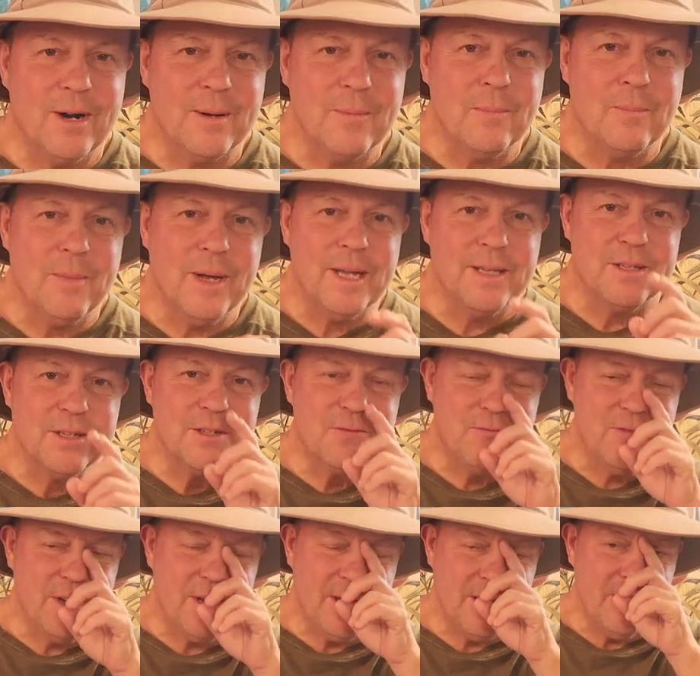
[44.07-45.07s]
I made this
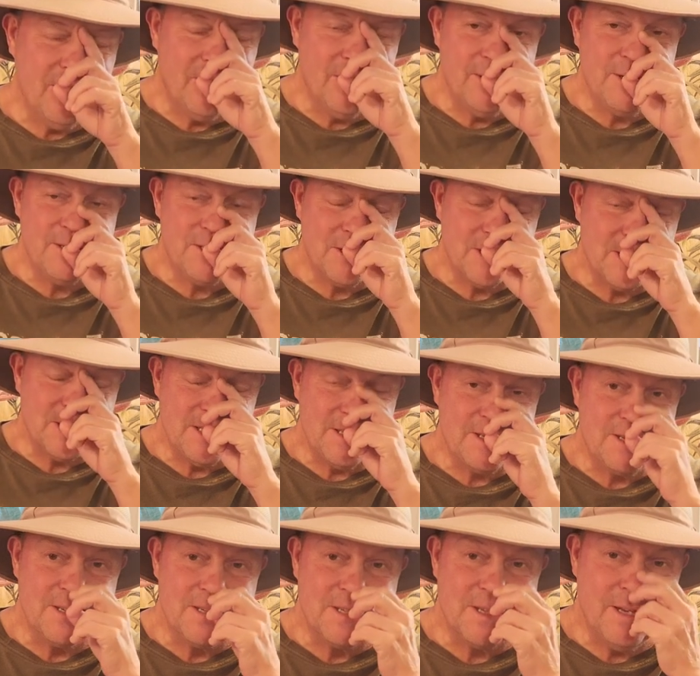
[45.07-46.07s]
video, and it
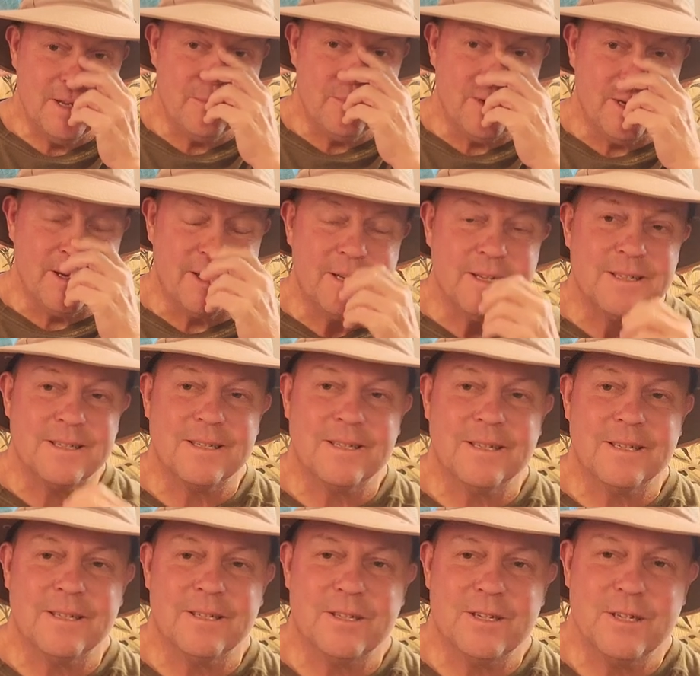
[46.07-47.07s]
just hit me, because
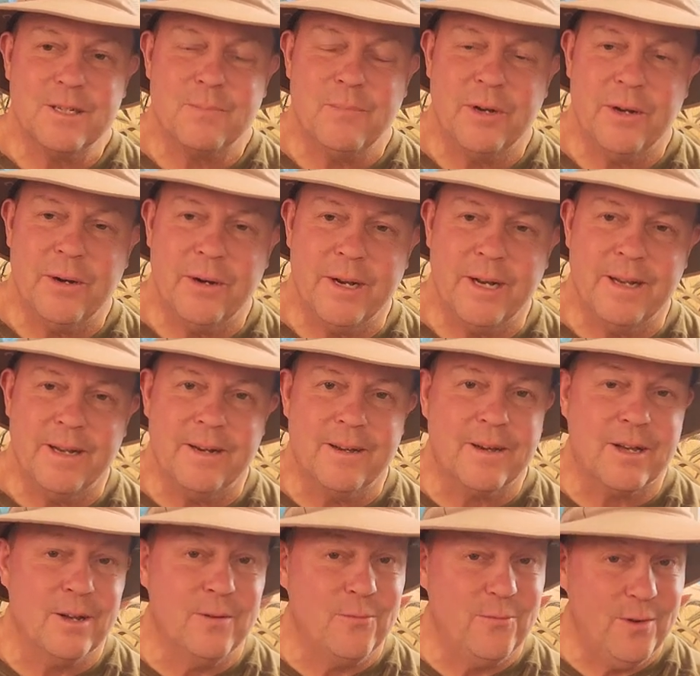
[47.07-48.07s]
she's buried in
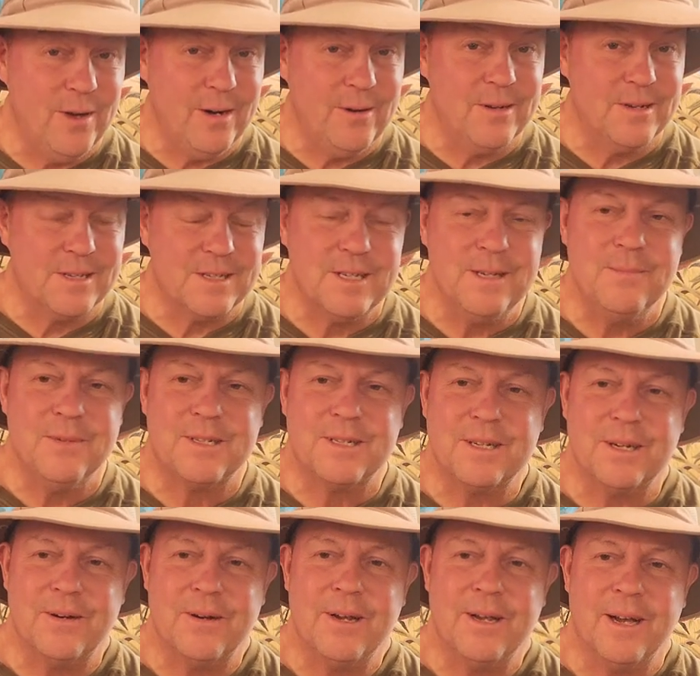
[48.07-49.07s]
a Confederate
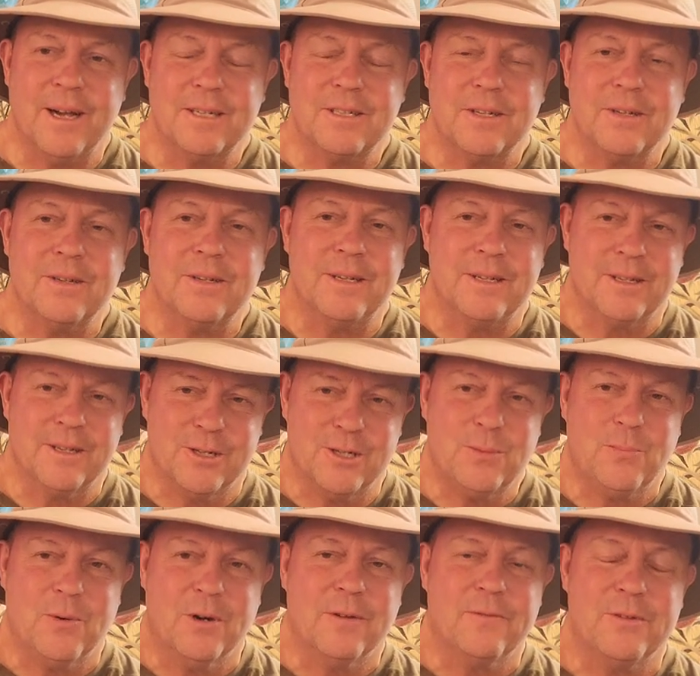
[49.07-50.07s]
cemetery, actually, in
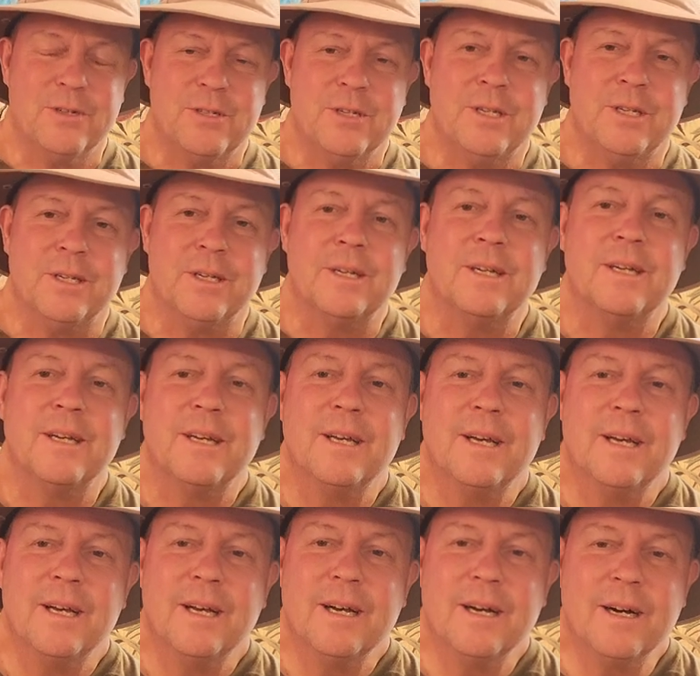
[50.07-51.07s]
Lynchburg, Virginia.
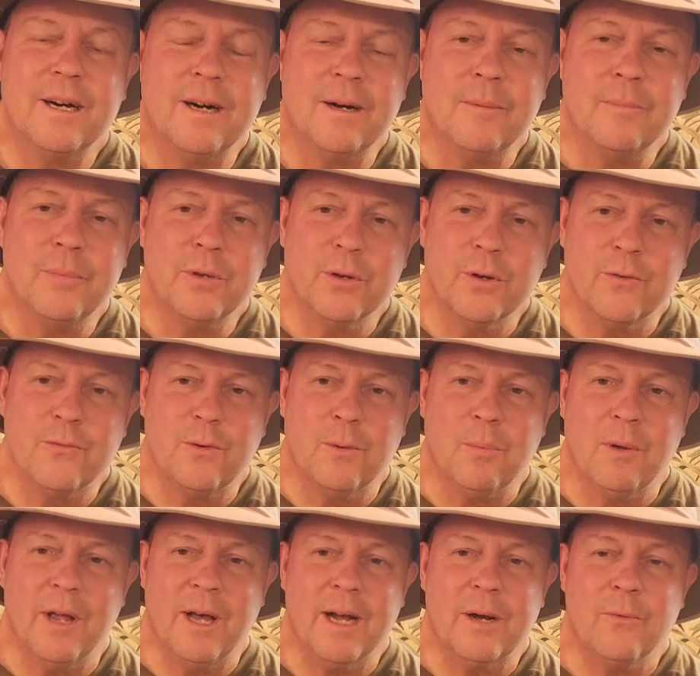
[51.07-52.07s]
A beautiful
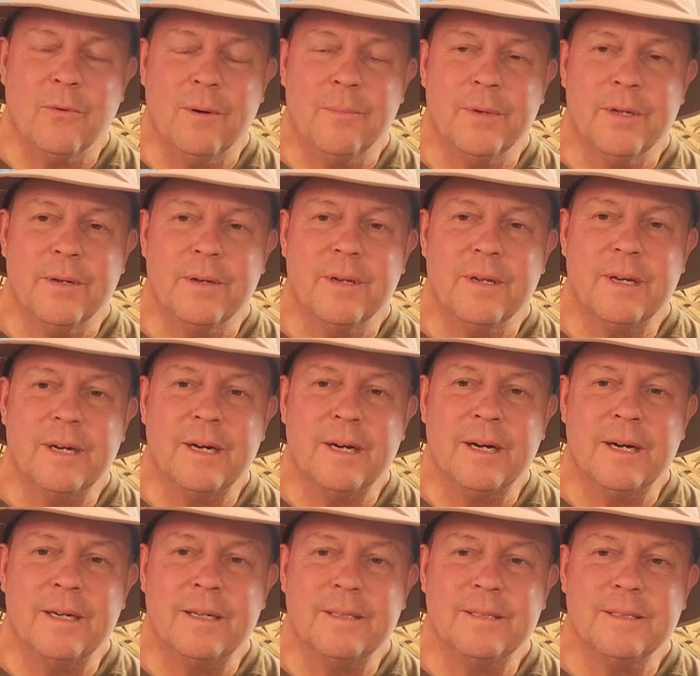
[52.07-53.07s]
black
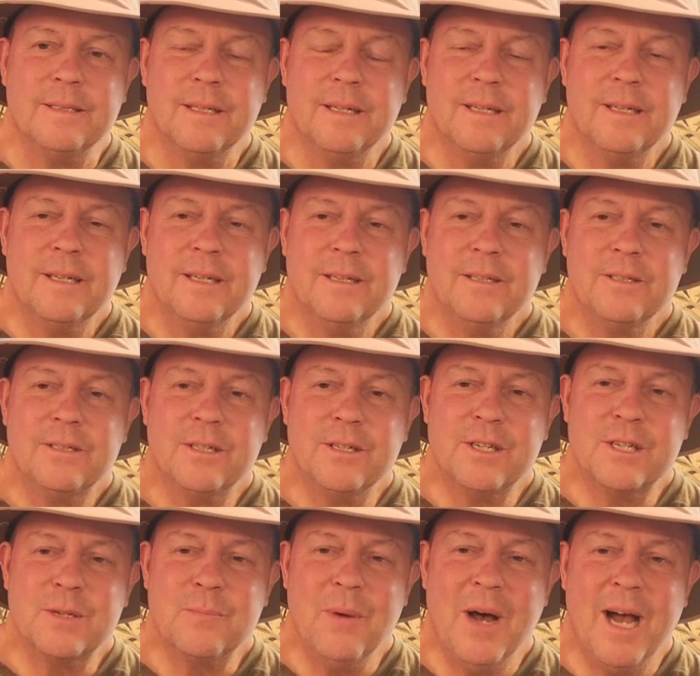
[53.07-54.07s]
woman. She
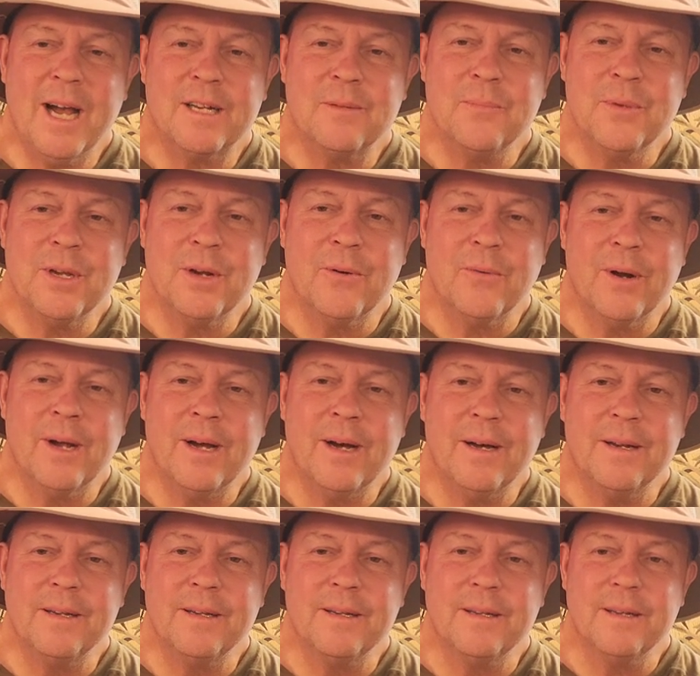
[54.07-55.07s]
smacked me
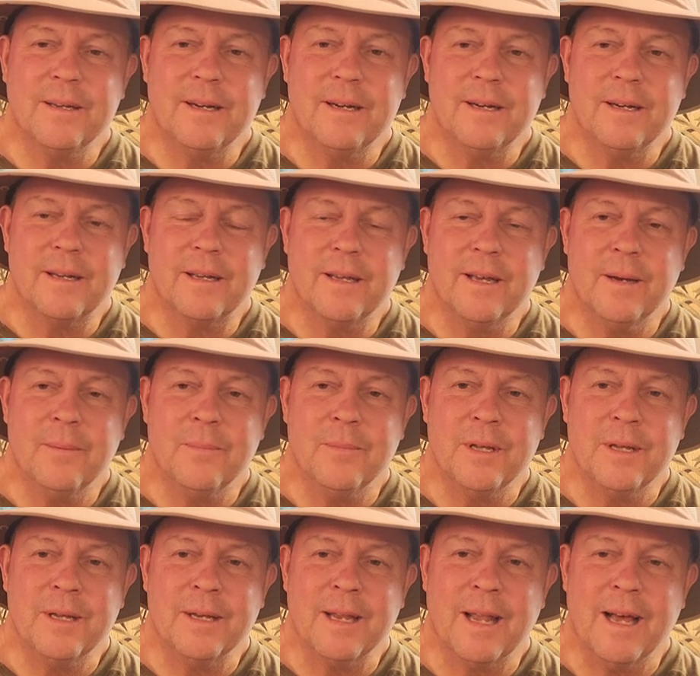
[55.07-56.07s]
around and kept
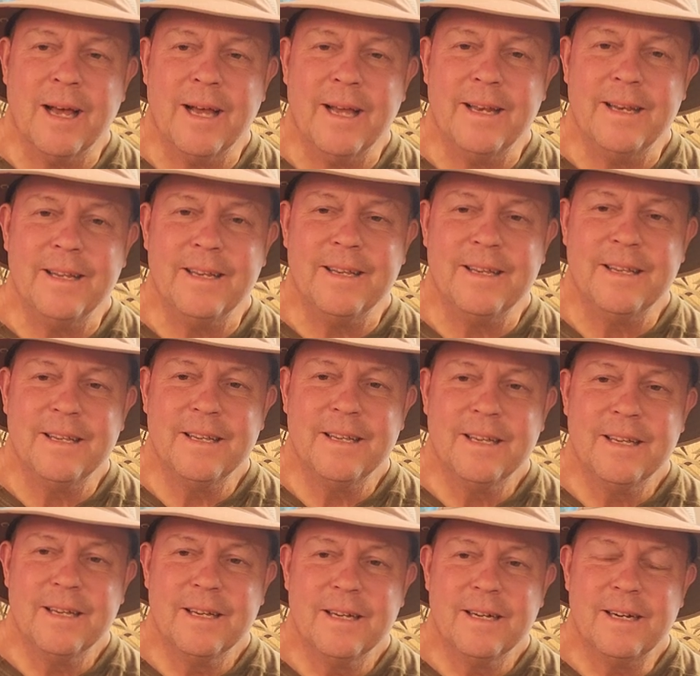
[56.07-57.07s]
me in line.
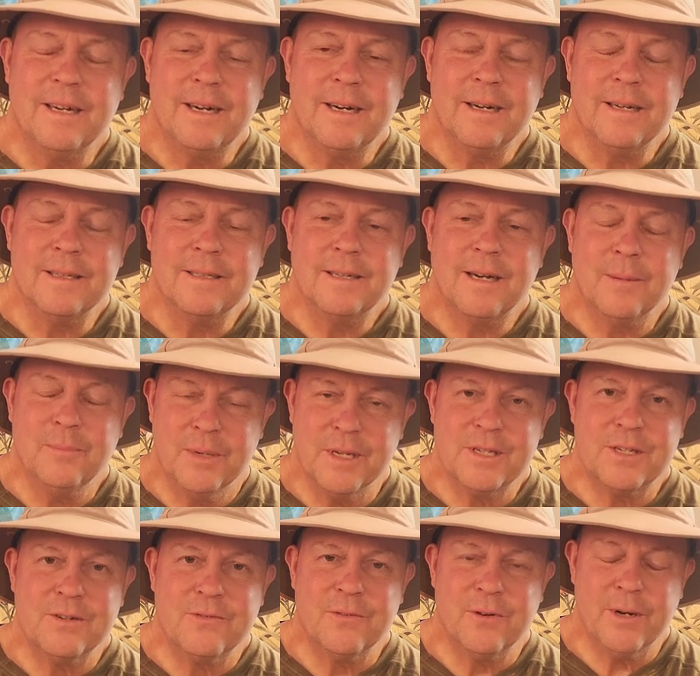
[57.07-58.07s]
I
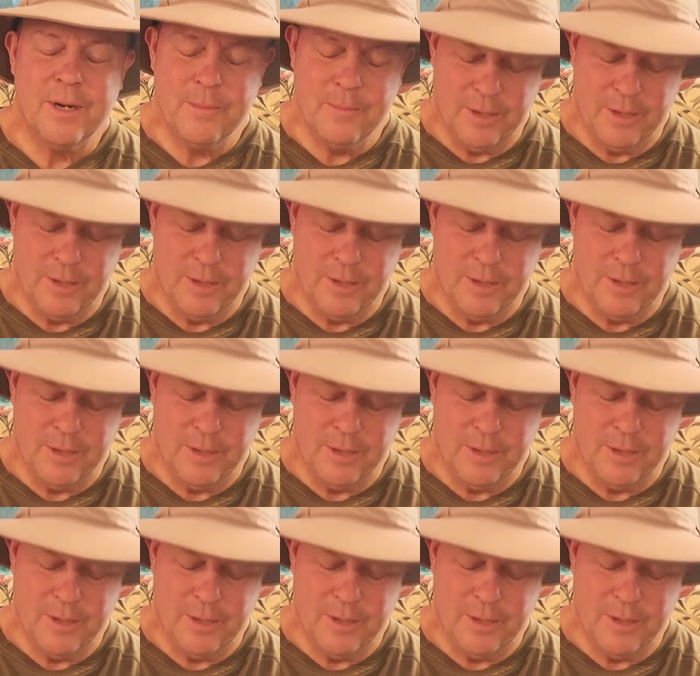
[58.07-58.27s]
miss her very